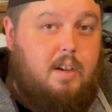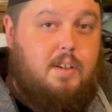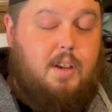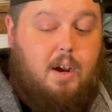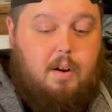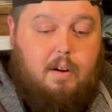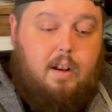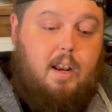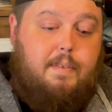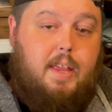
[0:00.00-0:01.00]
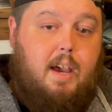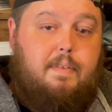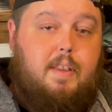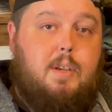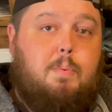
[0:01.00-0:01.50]
So I'm going to leave it there
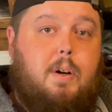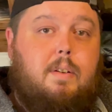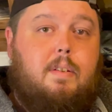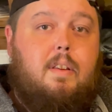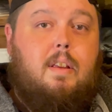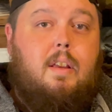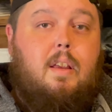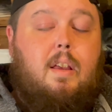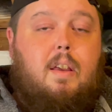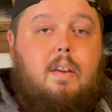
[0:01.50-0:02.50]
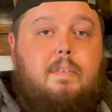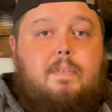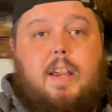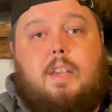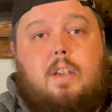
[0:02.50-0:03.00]
for this one.
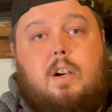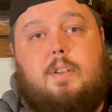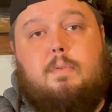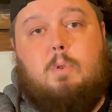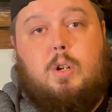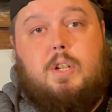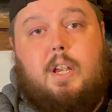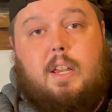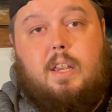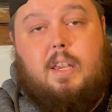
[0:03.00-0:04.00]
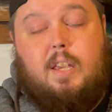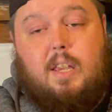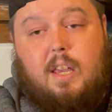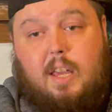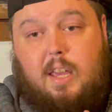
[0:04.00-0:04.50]
Thank you guys for watching.
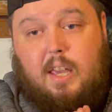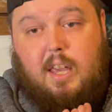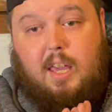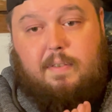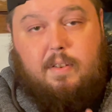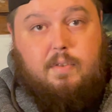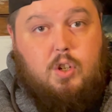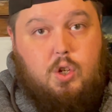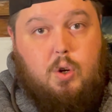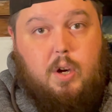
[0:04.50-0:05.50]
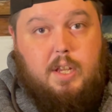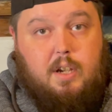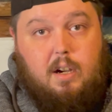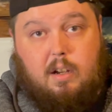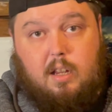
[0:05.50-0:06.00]
If you've enjoyed,
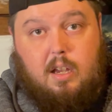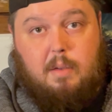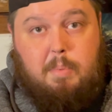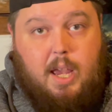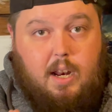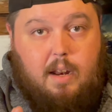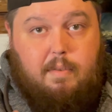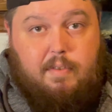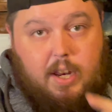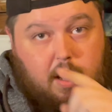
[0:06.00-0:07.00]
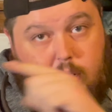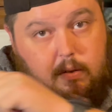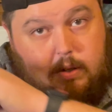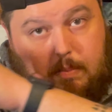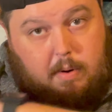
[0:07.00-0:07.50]
I'm going to pin another
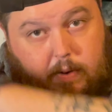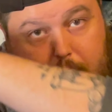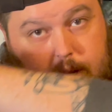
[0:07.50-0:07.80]
video somewhere around